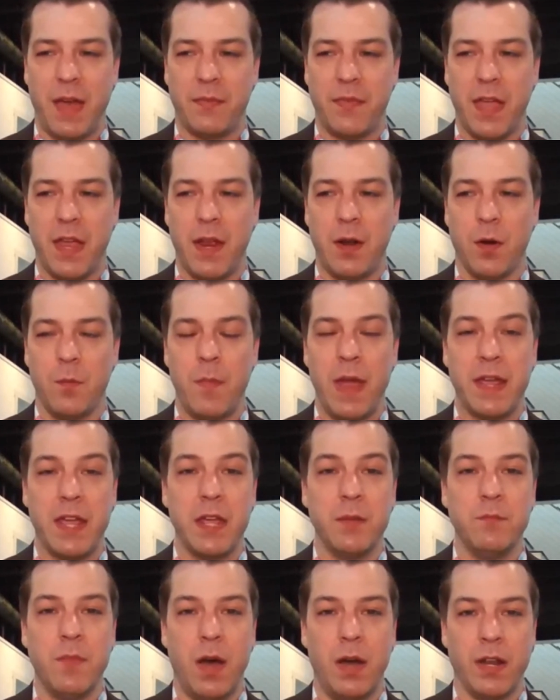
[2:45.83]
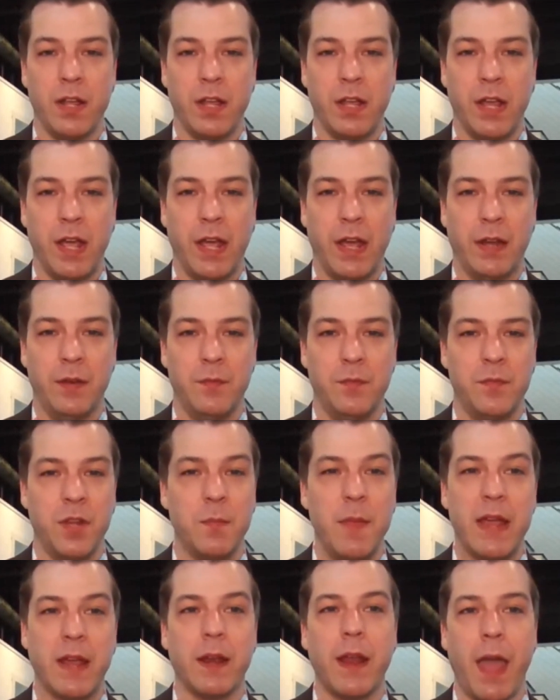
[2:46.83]
that they are making money and
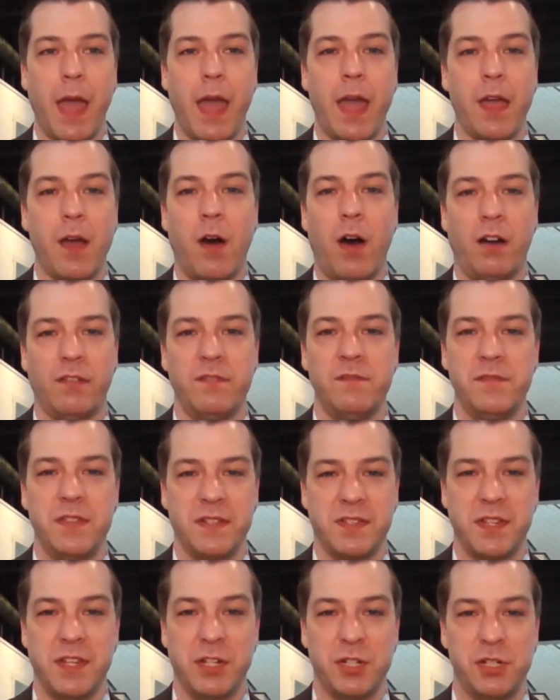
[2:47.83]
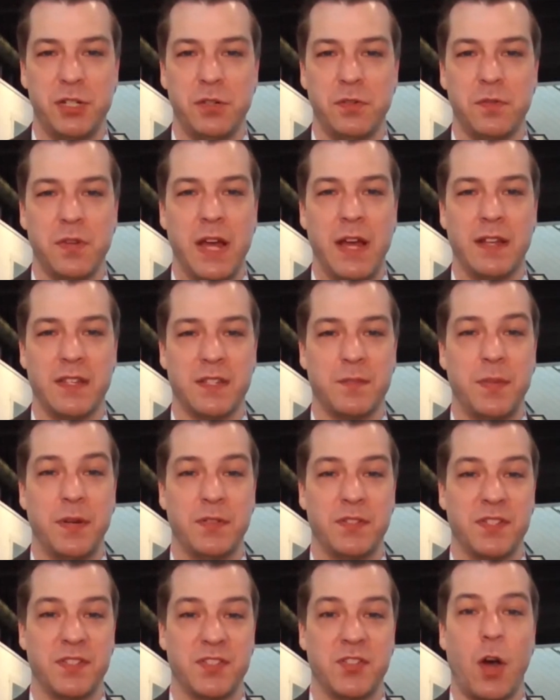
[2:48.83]
they're making hay off of this issue as
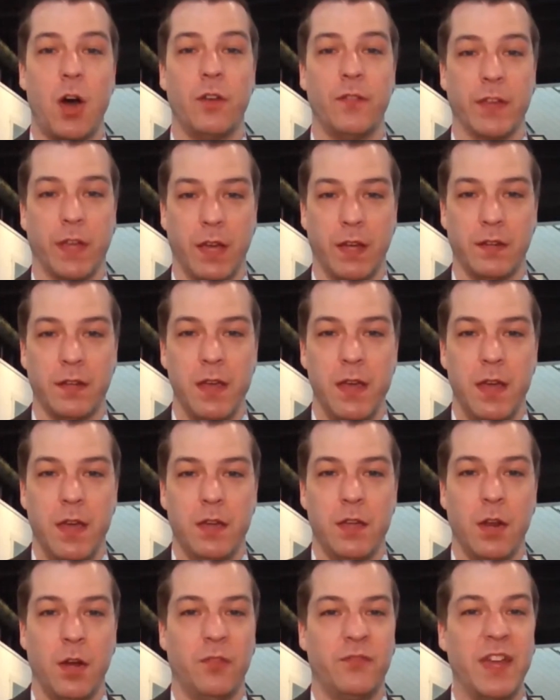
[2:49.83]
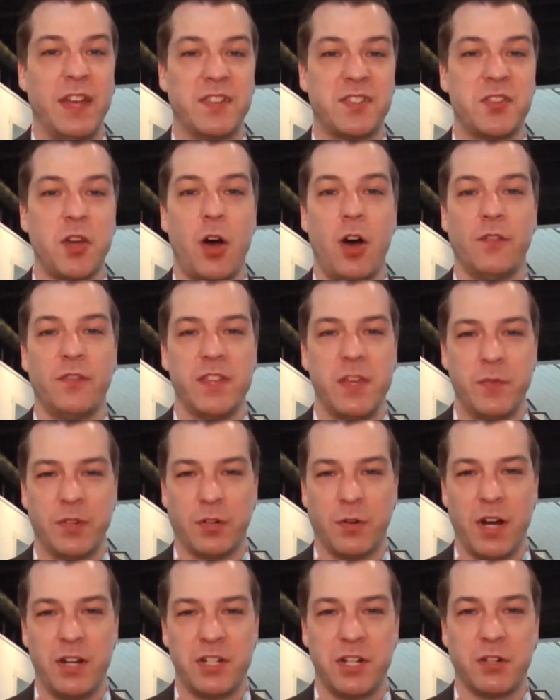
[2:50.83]
opposed to solving it. You know, if they solve the
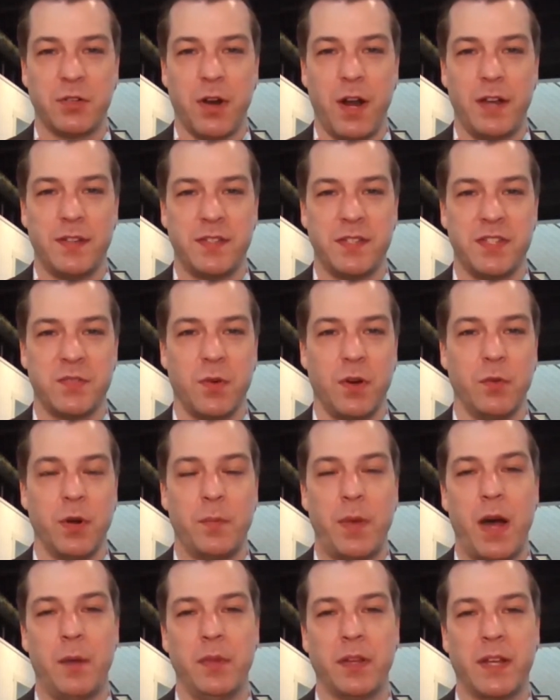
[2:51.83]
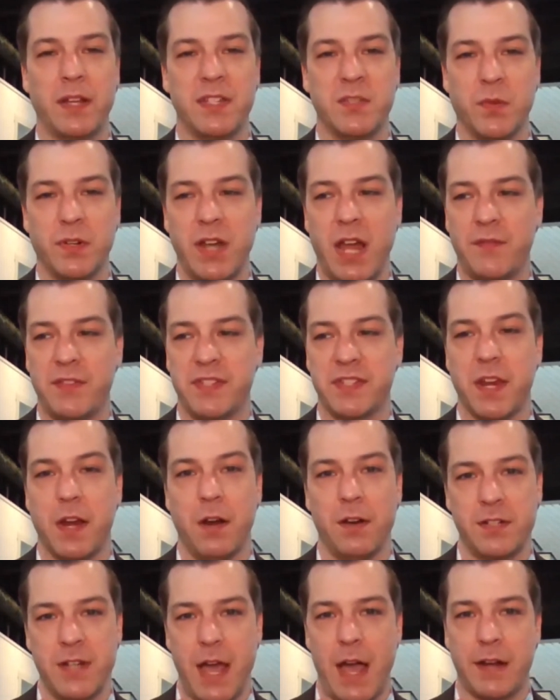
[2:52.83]
immigration crisis, well, Republicans wouldn't have a
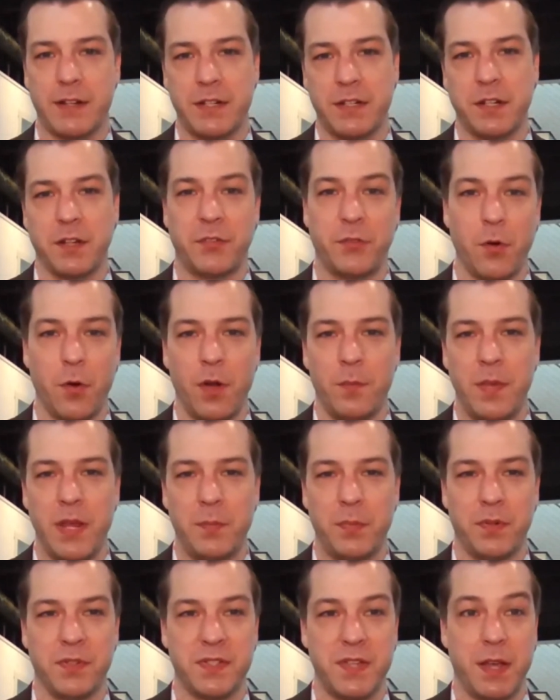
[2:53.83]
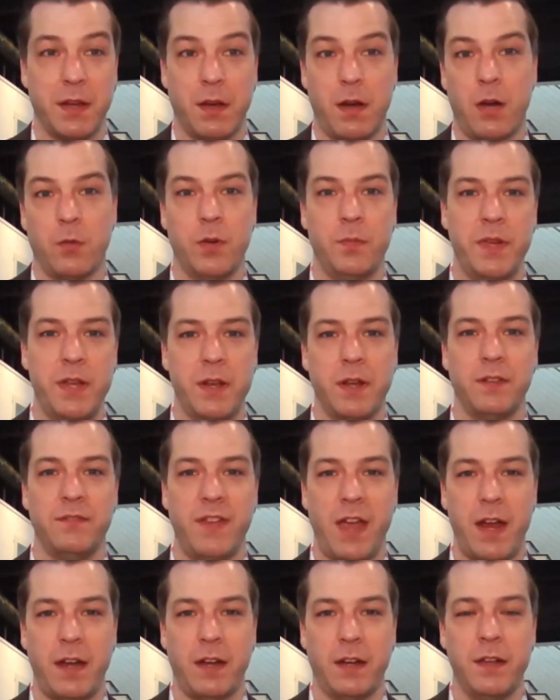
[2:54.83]
scare tactic to throw at people saying, "Oh, we're being
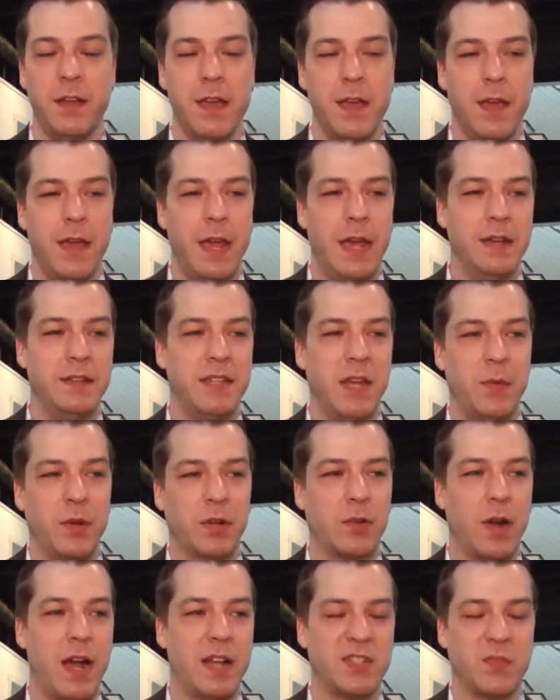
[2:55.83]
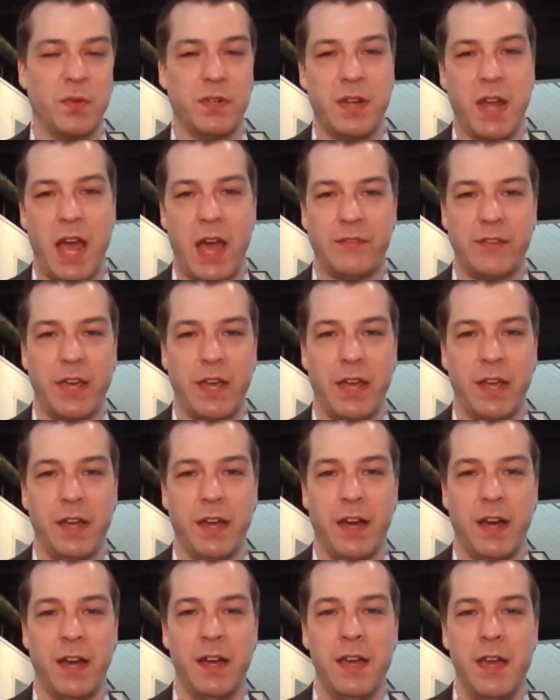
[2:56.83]
invaded," and Democrats wouldn't have a
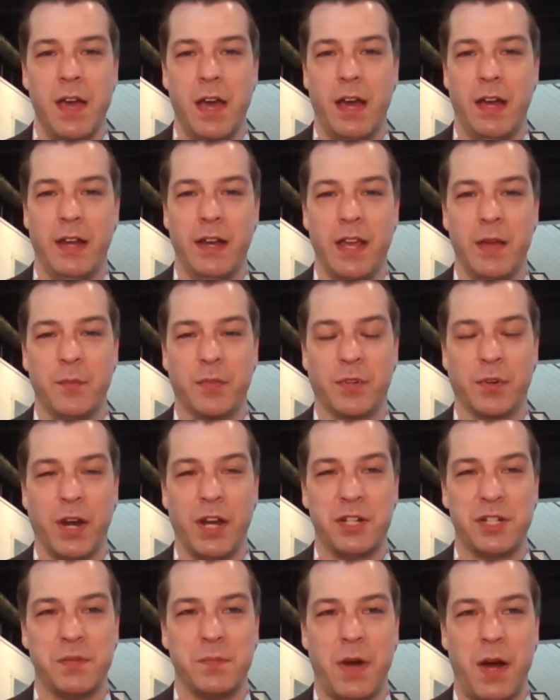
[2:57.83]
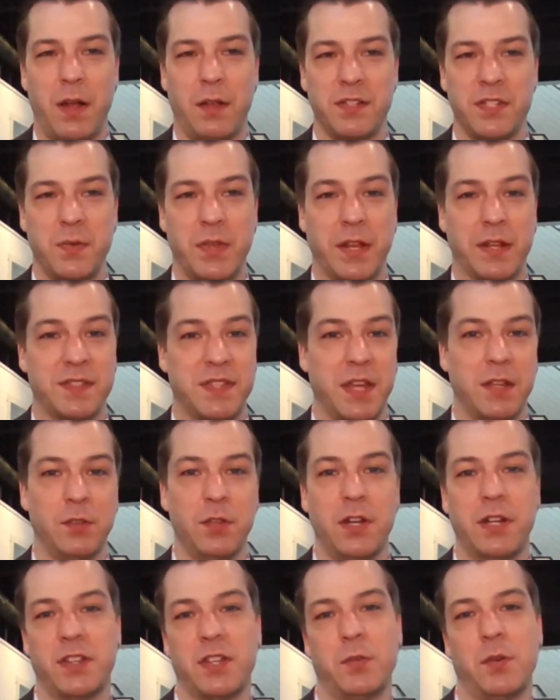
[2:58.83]
uh, an immigration policy where they can say,
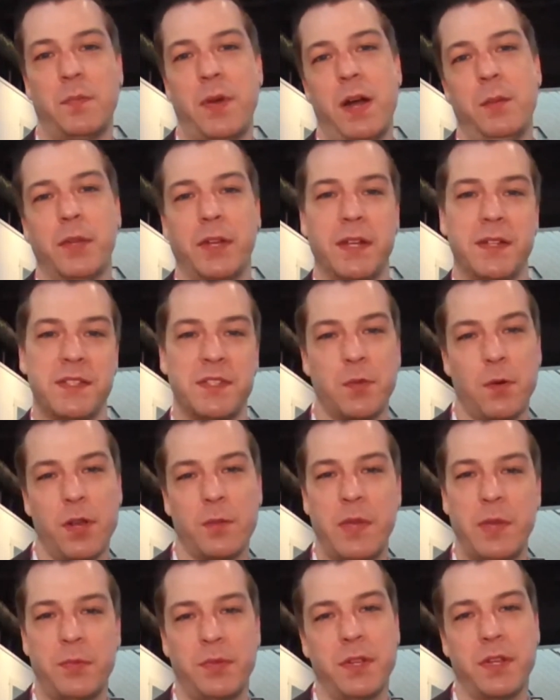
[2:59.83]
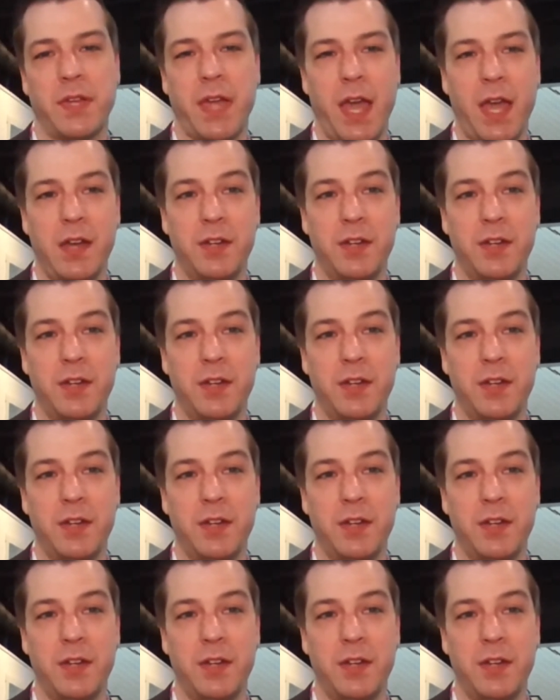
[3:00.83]
"Look at the Republicans throwing people in